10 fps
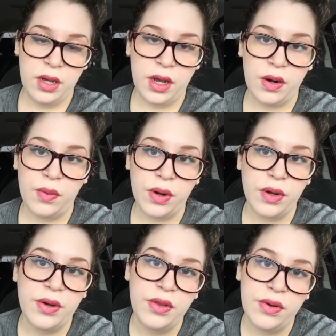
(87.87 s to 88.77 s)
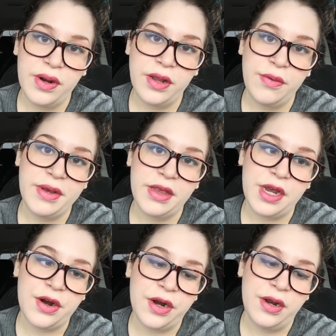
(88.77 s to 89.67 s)
I don't want to go through another
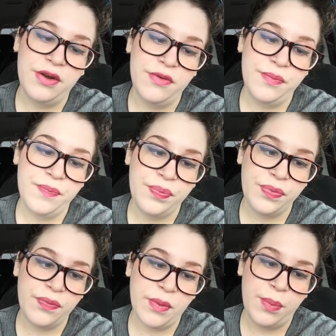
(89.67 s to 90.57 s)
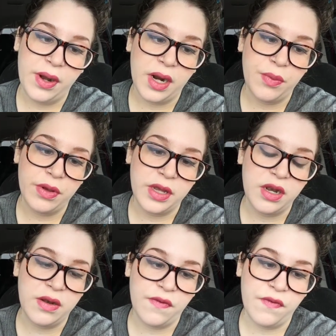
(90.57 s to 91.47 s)
miscarriage, but I'm really
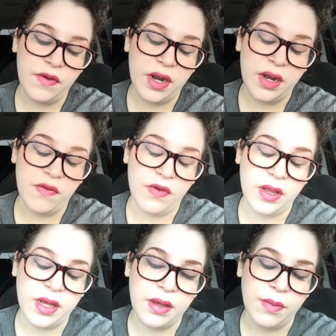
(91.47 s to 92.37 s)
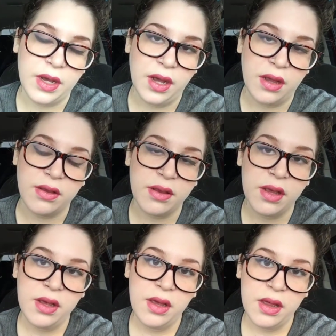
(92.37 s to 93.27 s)
defeated feeling because
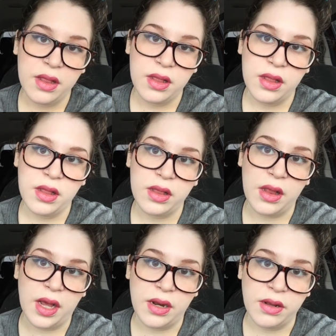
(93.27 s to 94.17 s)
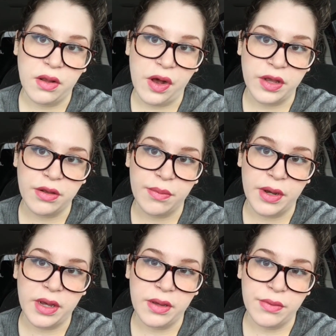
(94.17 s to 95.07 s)
they lost
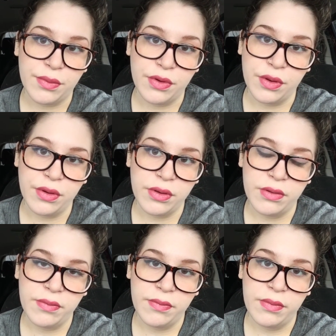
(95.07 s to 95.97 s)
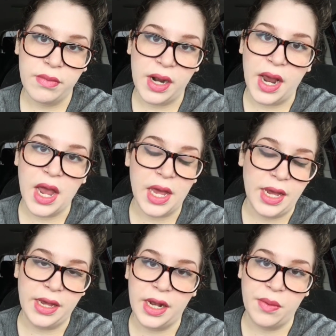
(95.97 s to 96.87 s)
my results. And I
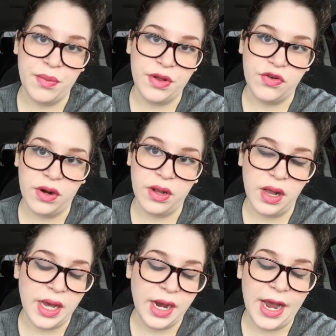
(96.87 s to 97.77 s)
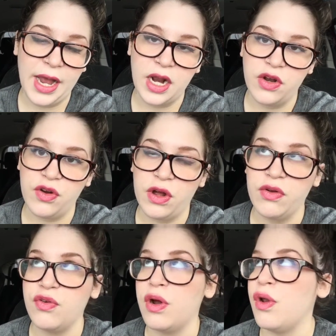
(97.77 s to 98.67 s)
hate getting blood drawn. Like, I get it
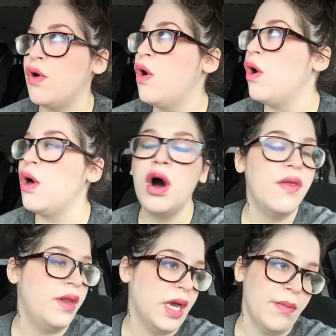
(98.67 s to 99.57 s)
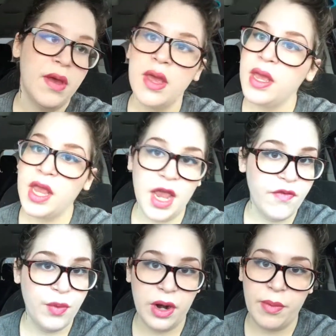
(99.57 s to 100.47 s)
drawn all the time,
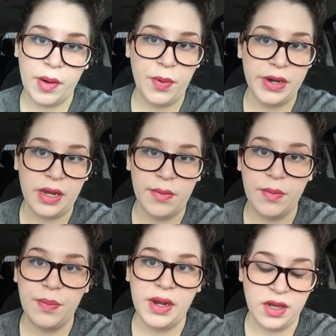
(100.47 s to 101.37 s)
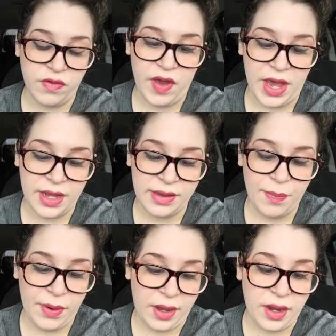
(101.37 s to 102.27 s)
even when I'm not pregnant because of AS,
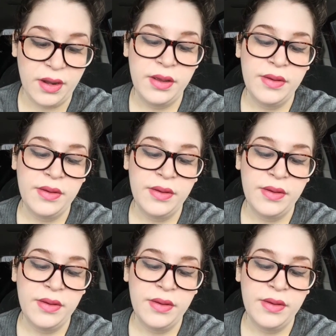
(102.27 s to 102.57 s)
but